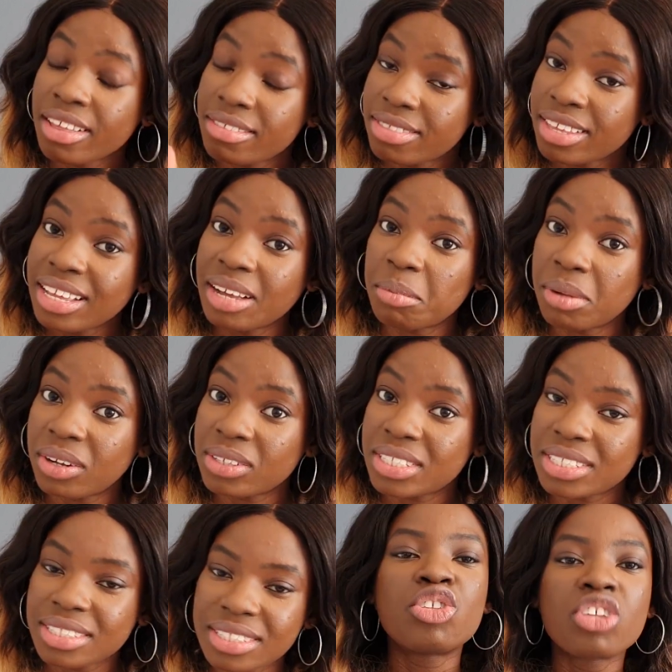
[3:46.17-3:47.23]
Think
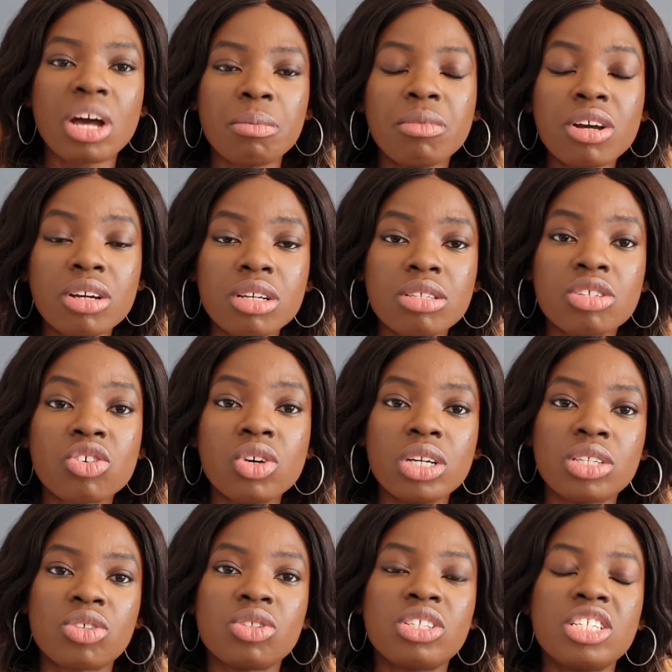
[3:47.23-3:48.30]
about it. So I'm not going to go
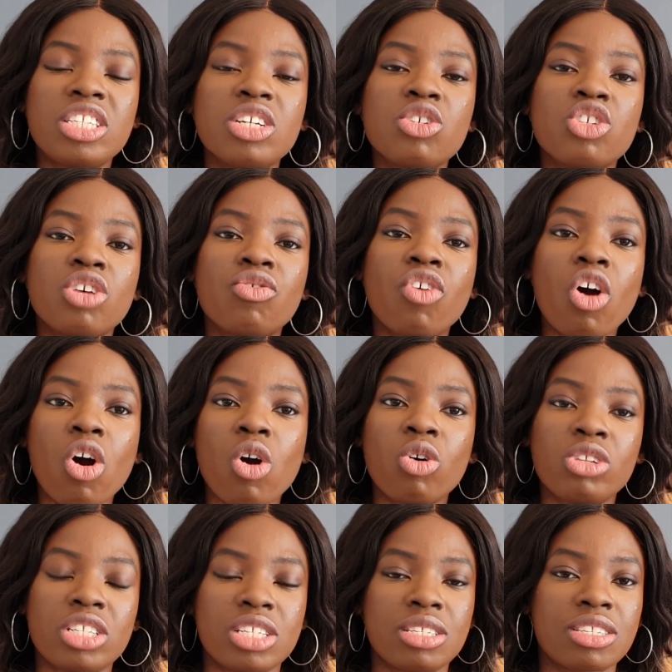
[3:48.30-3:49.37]
into details of
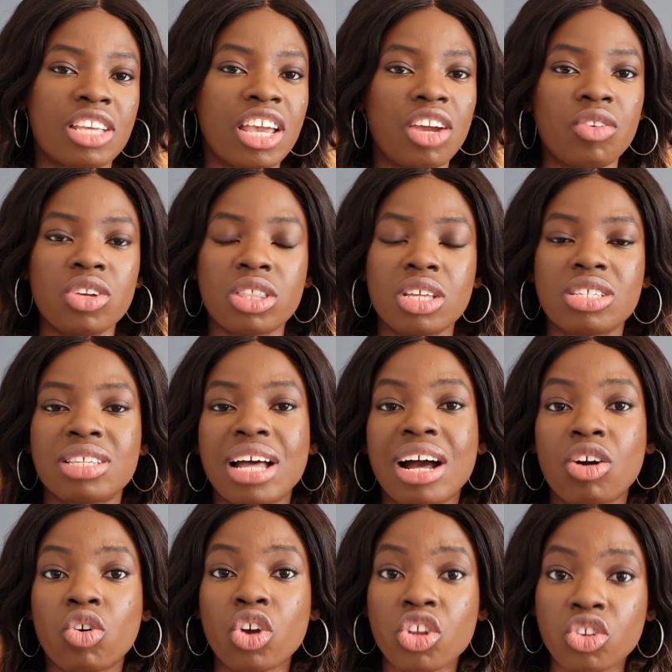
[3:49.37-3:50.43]
all the scary things
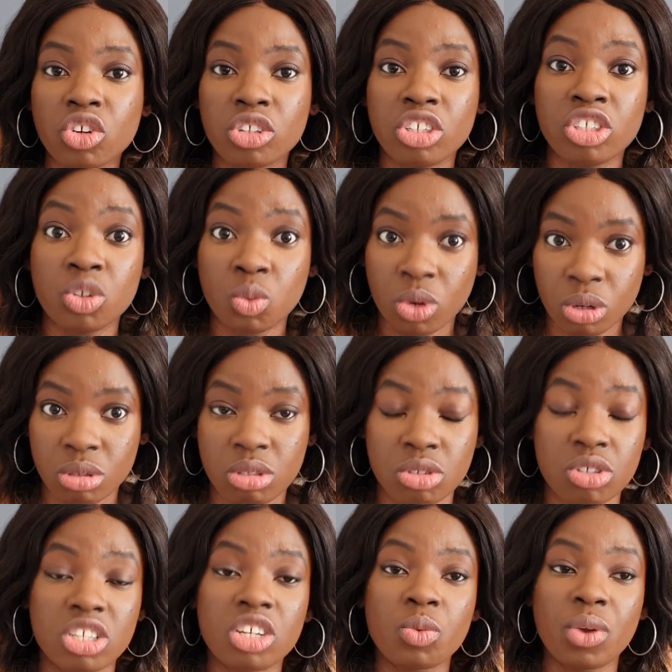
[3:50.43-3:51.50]
that are going on in the world
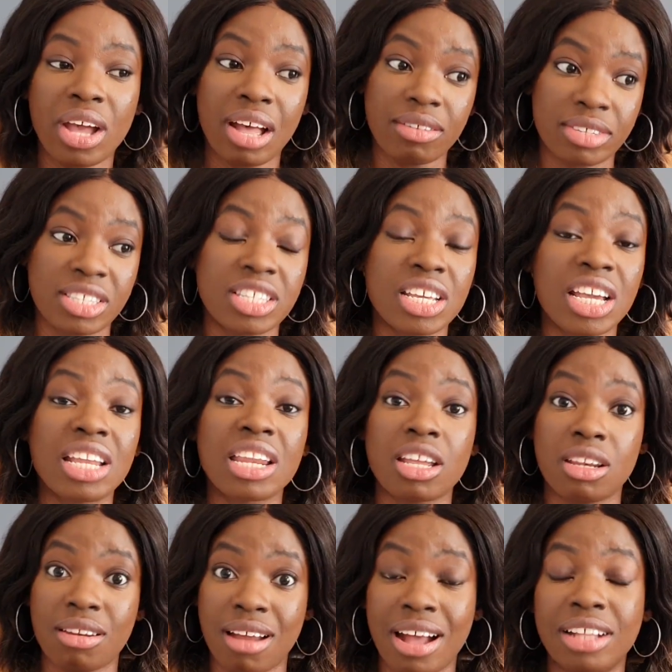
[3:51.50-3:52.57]
today. We have
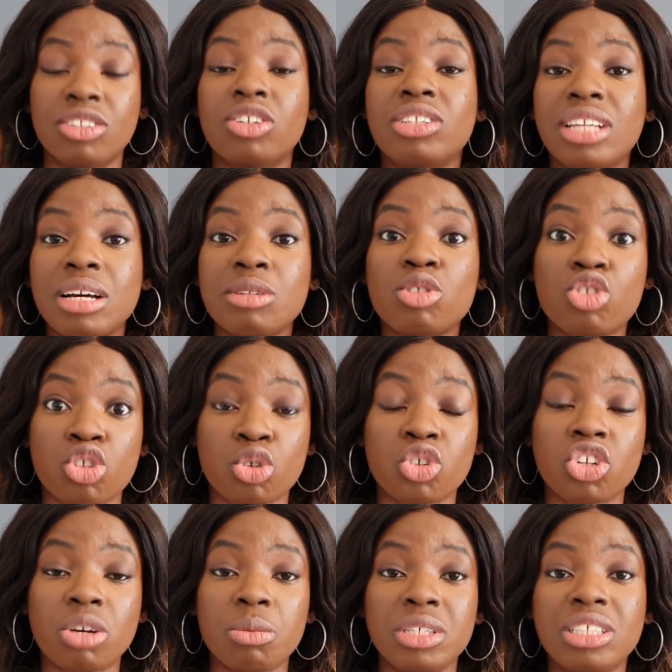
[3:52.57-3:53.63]
CNN and other
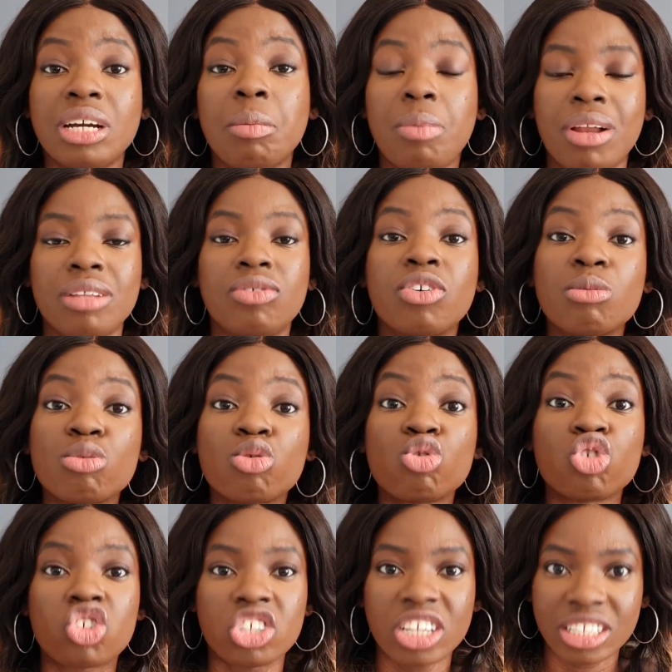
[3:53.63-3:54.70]
social media platforms
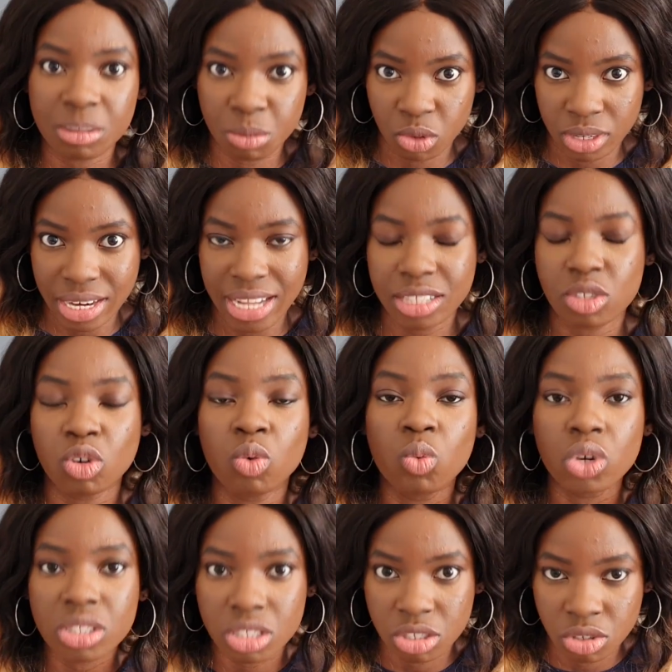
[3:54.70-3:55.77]
to shed more light on
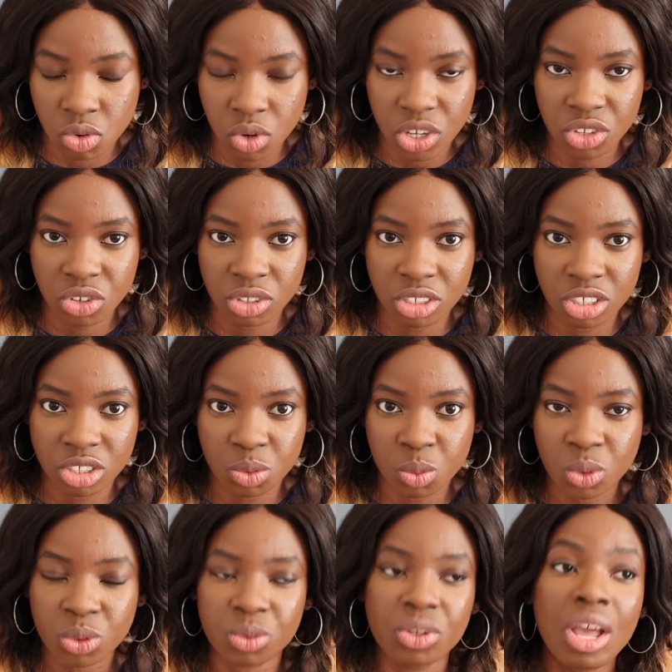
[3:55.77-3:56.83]
what is going on in the
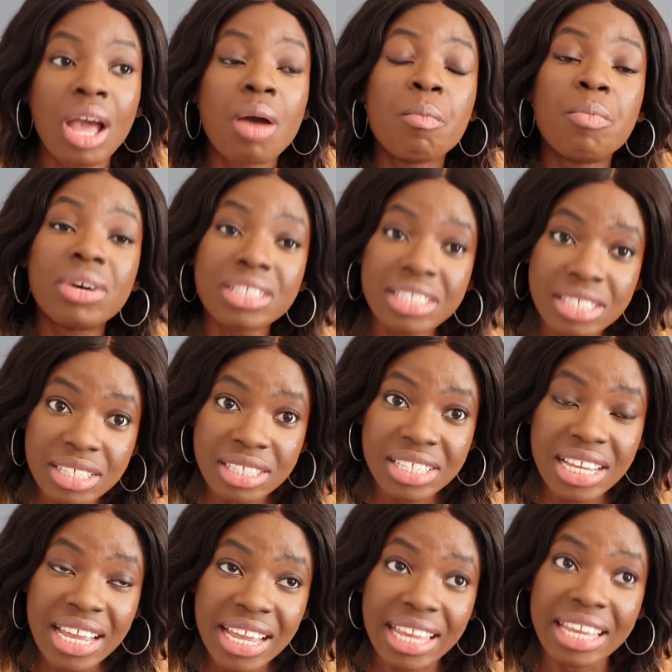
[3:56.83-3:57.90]
world. But
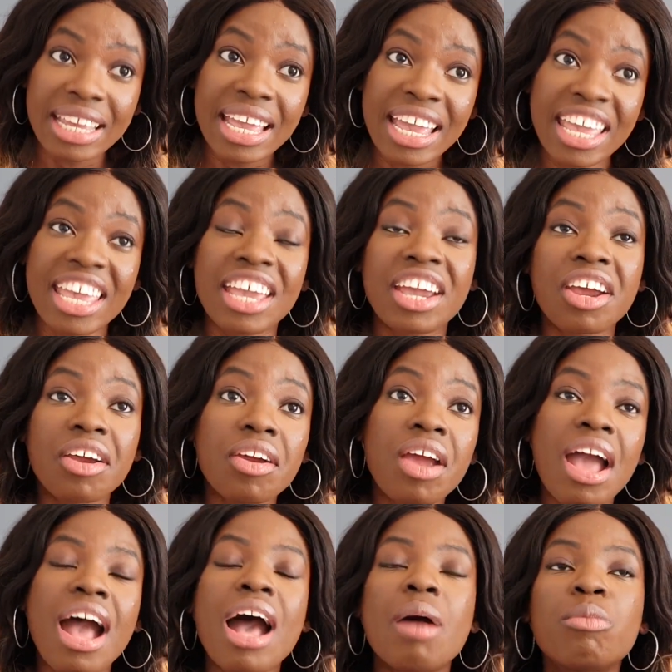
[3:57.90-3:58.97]
today, here,
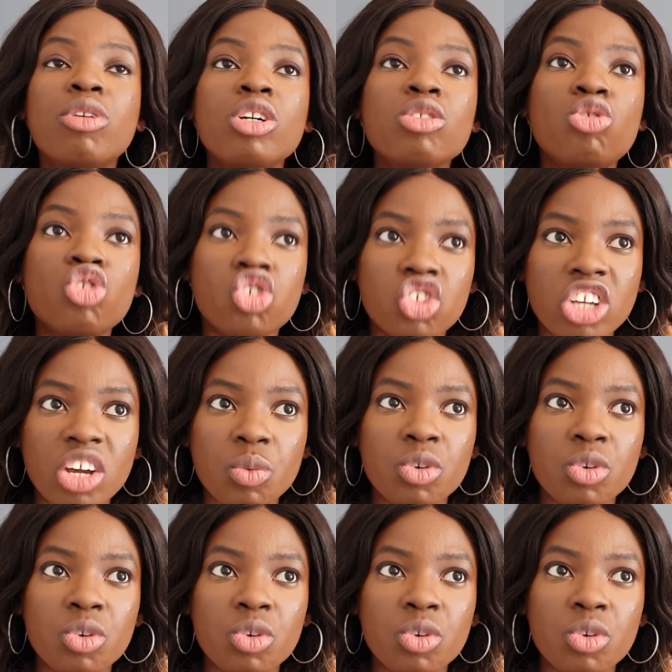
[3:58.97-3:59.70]
I'm going to share